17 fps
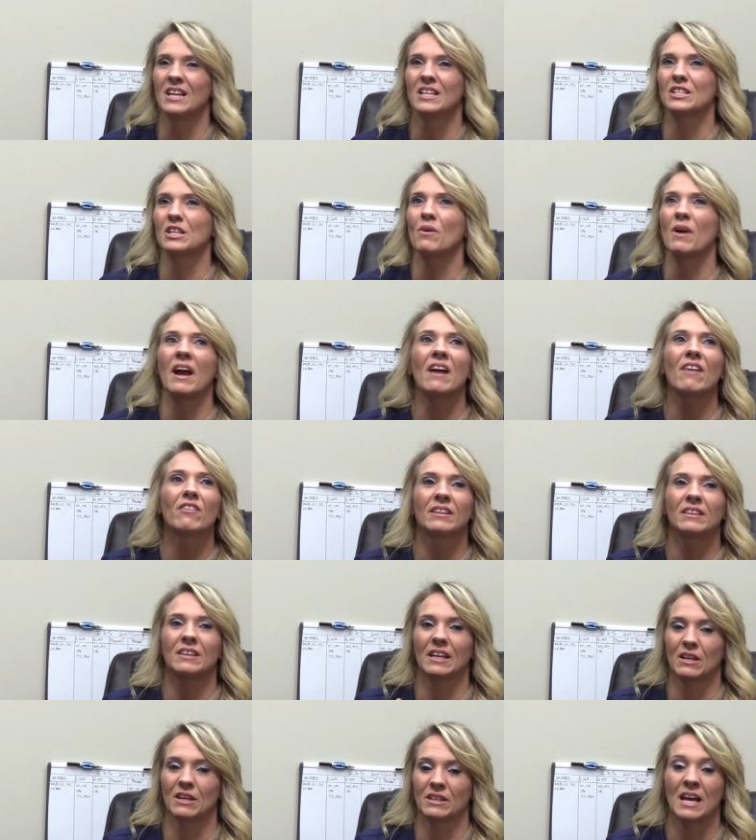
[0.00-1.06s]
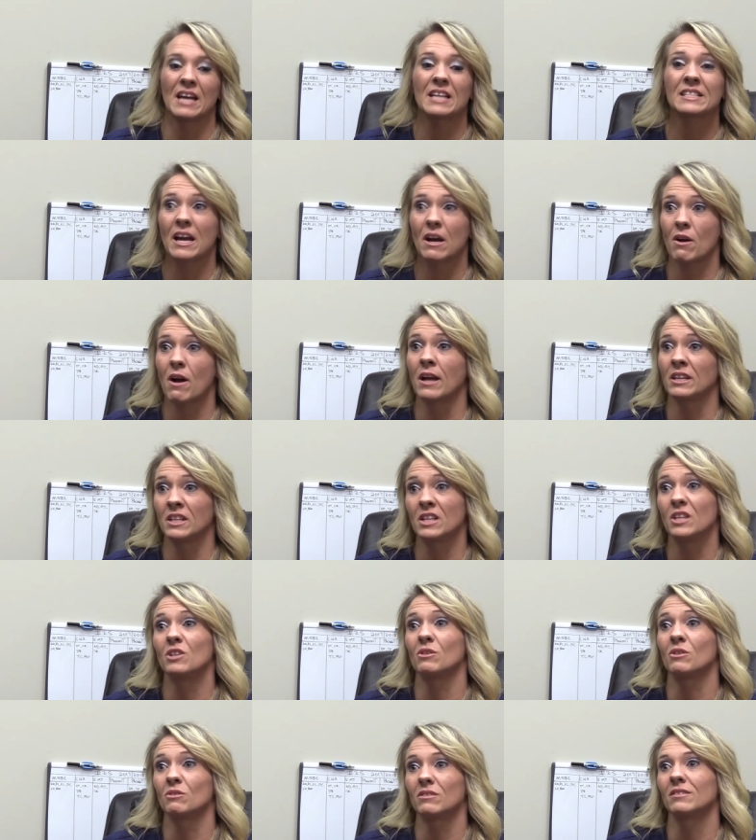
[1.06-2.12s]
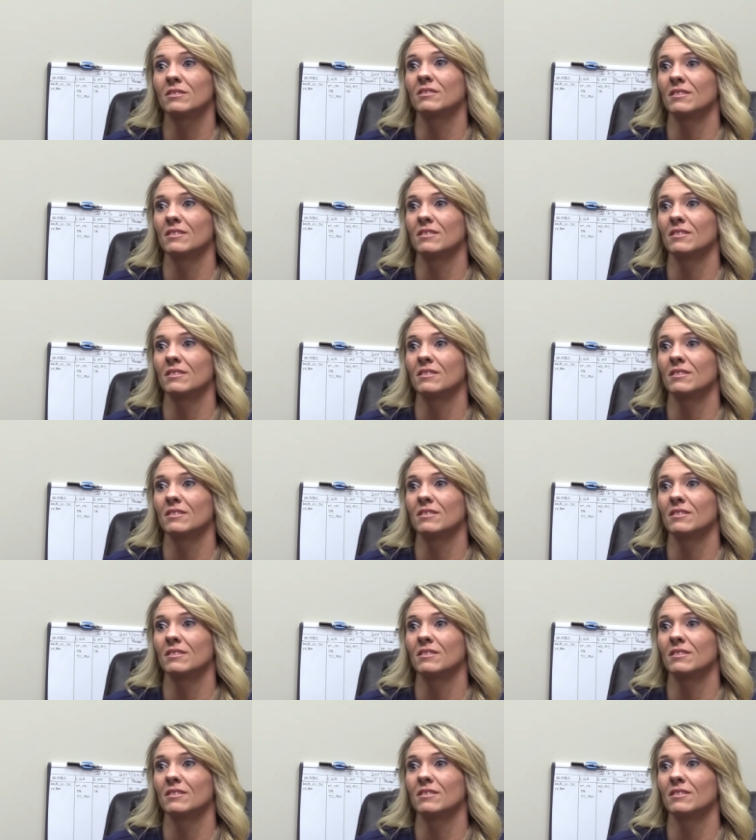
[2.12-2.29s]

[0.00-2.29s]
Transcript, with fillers: So everything, that's how I knew